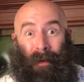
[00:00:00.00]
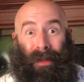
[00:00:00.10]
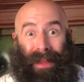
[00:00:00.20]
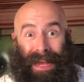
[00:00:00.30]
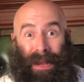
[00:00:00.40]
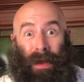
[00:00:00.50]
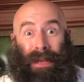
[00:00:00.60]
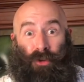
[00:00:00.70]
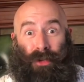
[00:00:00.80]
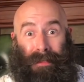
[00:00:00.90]
Well,
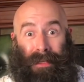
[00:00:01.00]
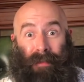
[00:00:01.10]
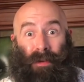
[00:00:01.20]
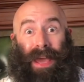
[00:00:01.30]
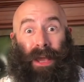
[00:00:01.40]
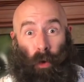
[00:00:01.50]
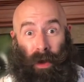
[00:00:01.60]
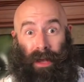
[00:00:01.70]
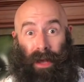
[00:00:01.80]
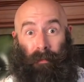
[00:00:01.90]
anyway, just to give you a
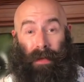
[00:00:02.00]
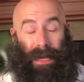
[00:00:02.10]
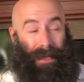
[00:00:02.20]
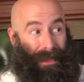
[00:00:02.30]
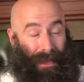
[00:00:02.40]
quick update